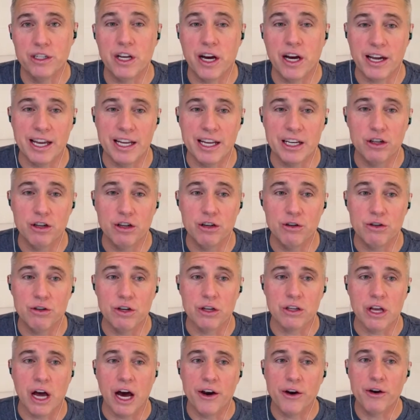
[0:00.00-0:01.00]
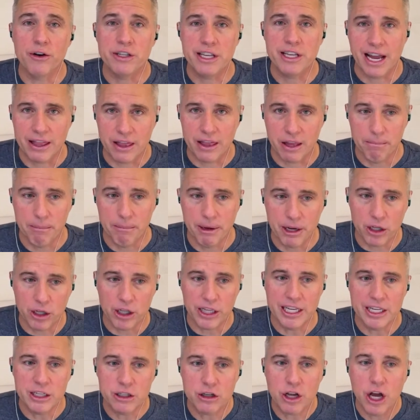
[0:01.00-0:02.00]
dug into to understand the Middle
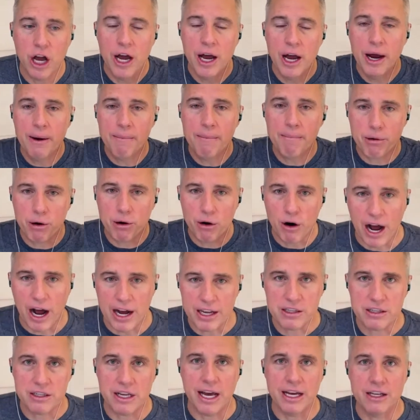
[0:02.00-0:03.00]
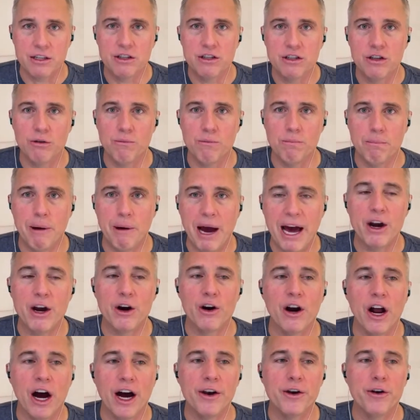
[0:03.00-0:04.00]
East process to
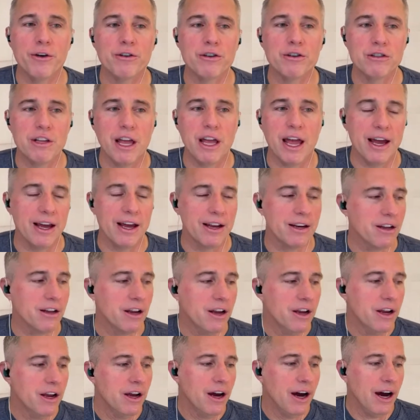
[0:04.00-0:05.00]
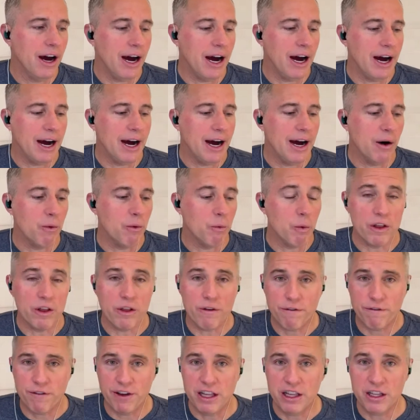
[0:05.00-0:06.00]
better understand uh, where the
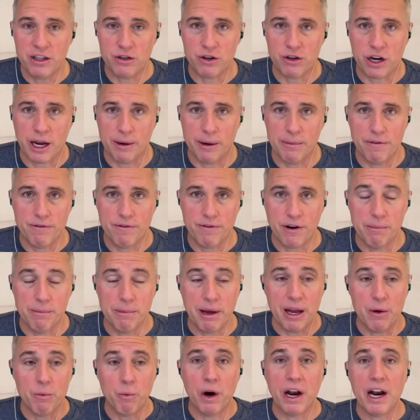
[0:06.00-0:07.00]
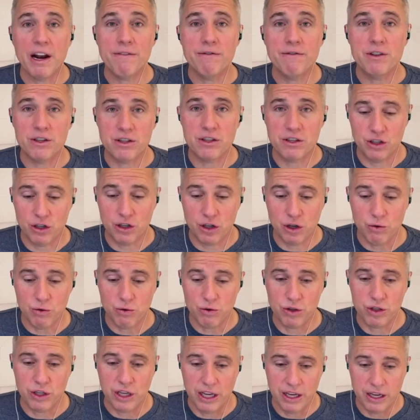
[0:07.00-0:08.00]
feelings are coming from. And what I've
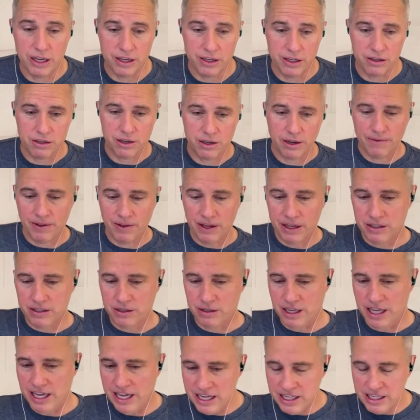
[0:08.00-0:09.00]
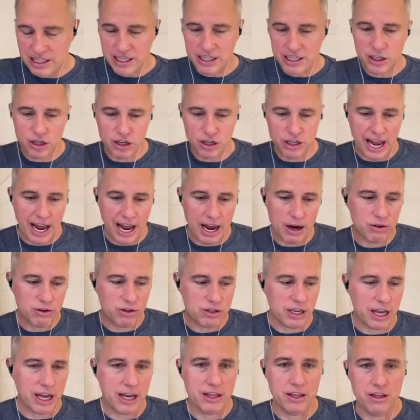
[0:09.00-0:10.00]
deduced is it's easy to now
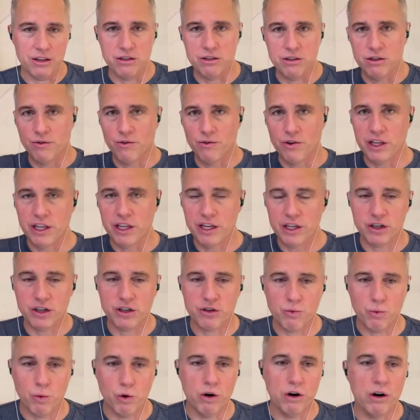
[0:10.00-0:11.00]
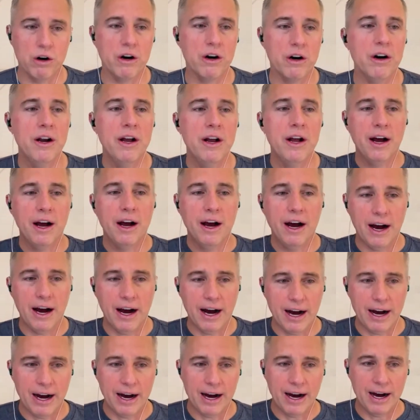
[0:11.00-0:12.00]
say this is a religious war
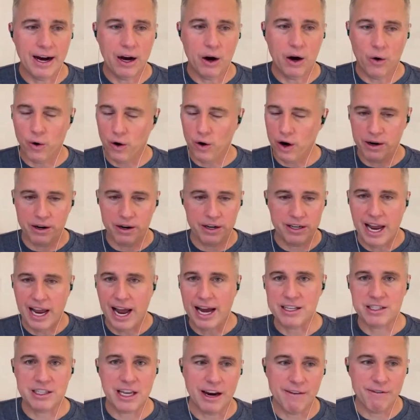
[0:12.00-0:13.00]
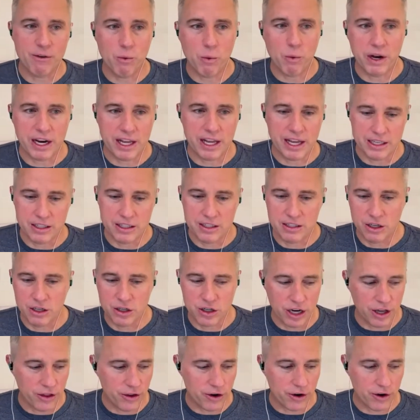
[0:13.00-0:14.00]
uh, or and task everyone against each
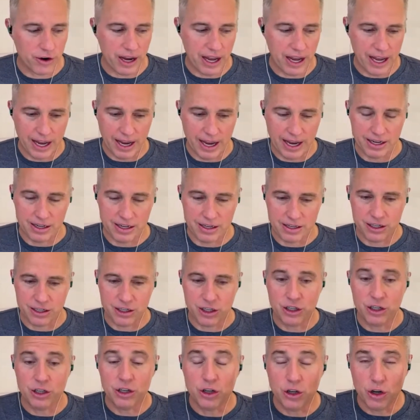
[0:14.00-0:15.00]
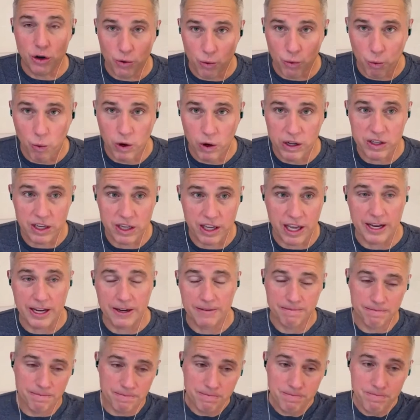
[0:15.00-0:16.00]
other. And to once again,
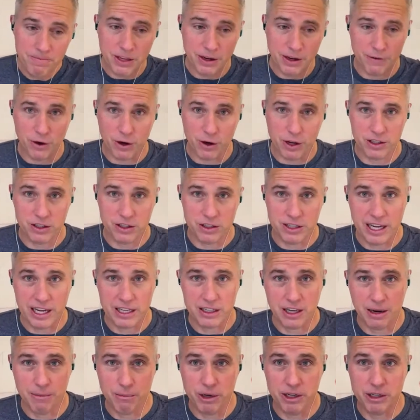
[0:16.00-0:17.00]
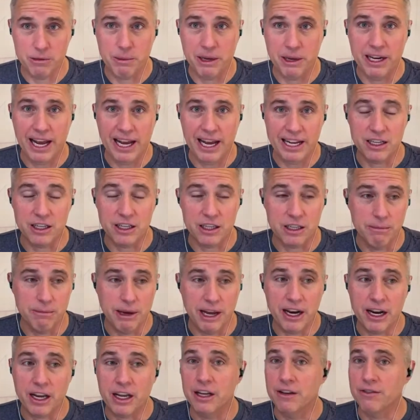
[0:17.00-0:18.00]
if you can say someone is being anti
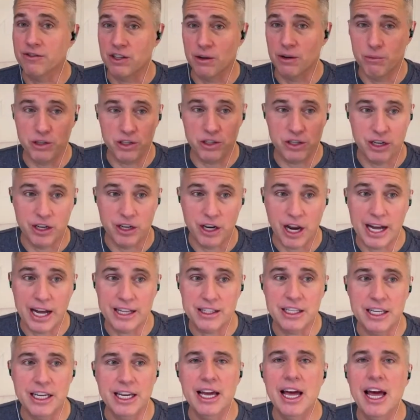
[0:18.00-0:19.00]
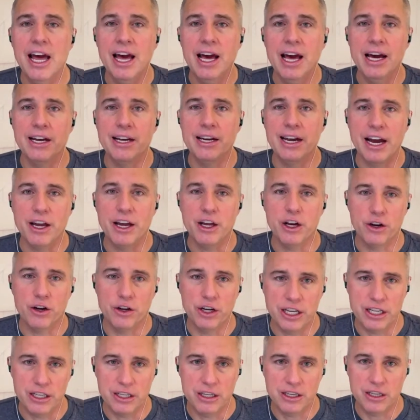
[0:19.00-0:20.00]
Semitic, if someone's a Nazi, now you don't
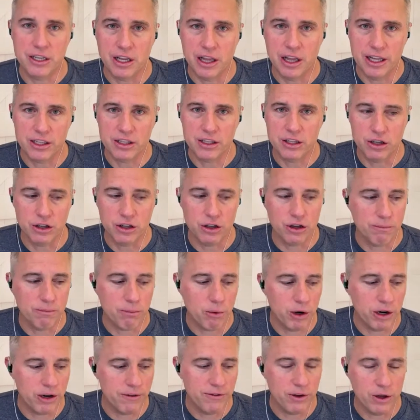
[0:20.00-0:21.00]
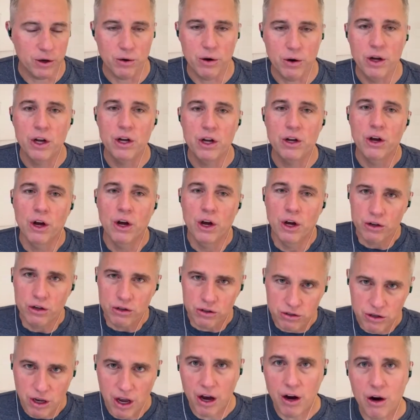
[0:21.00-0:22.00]
need to listen to their point of view.
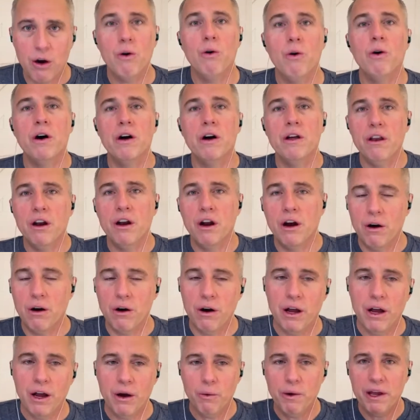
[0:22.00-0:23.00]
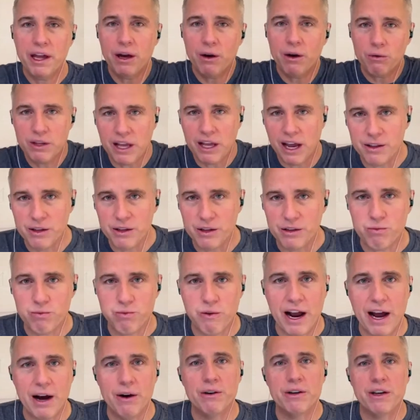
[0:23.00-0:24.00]
So, you know, we go down this
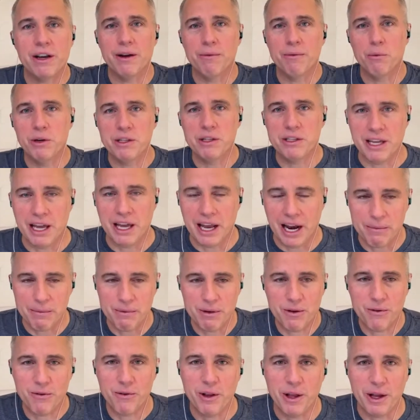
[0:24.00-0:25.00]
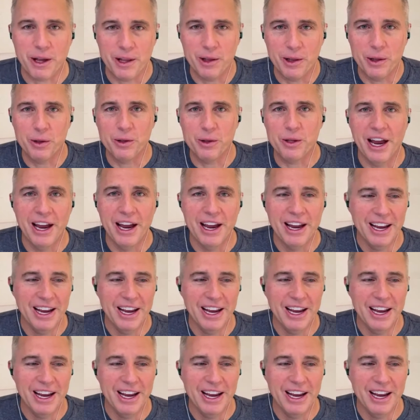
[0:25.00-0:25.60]
route. And once again, I just feel like a little